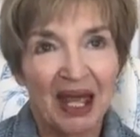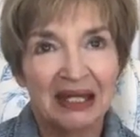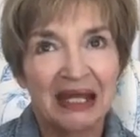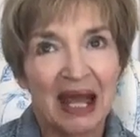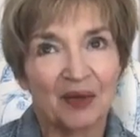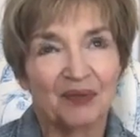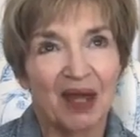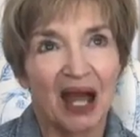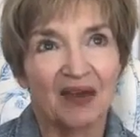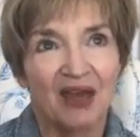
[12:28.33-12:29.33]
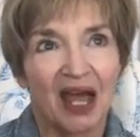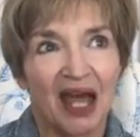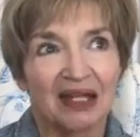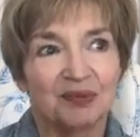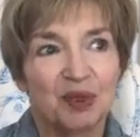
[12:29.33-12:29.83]
Now, I've
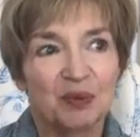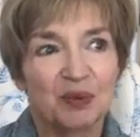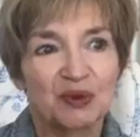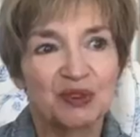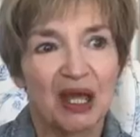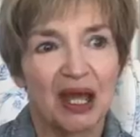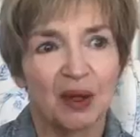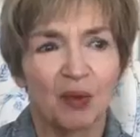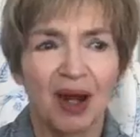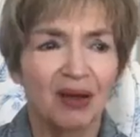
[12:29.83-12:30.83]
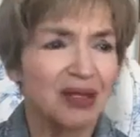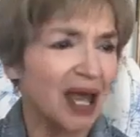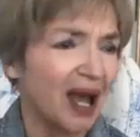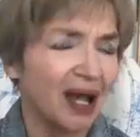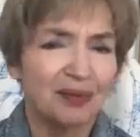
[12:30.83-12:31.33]
had people say, well,
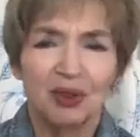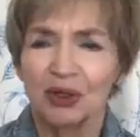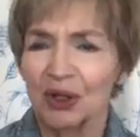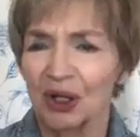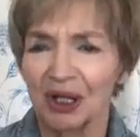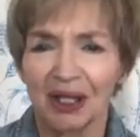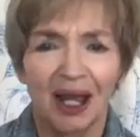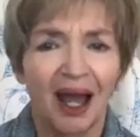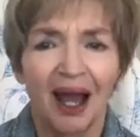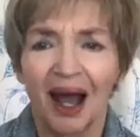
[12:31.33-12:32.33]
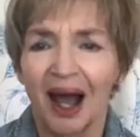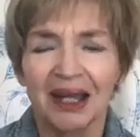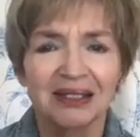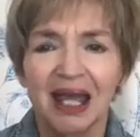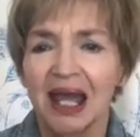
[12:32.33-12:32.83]
yeah, I'm good. I
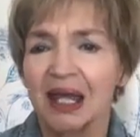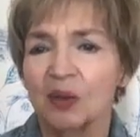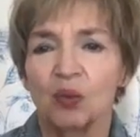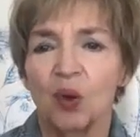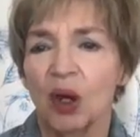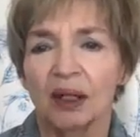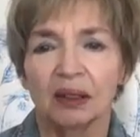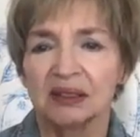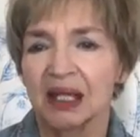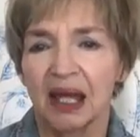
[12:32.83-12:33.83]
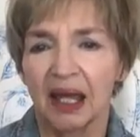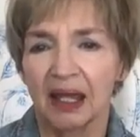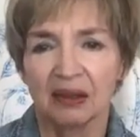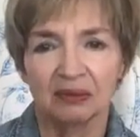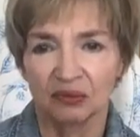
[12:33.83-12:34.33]
take one a
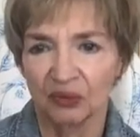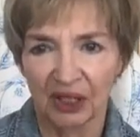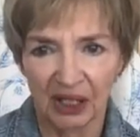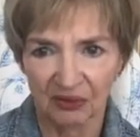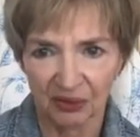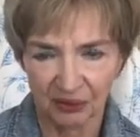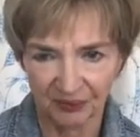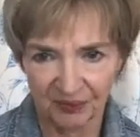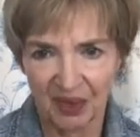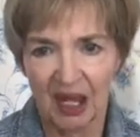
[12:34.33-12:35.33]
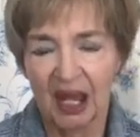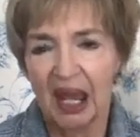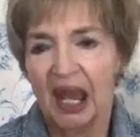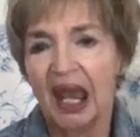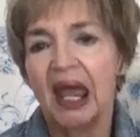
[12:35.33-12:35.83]
day, whatever,
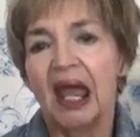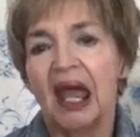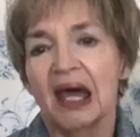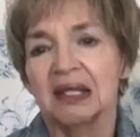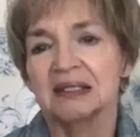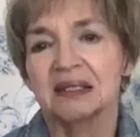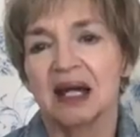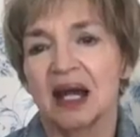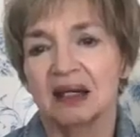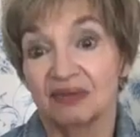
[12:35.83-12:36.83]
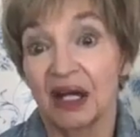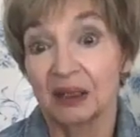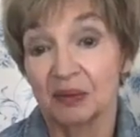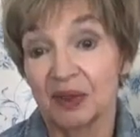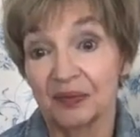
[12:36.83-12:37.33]
and
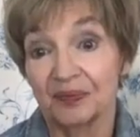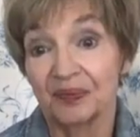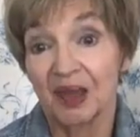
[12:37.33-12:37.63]
vitamin.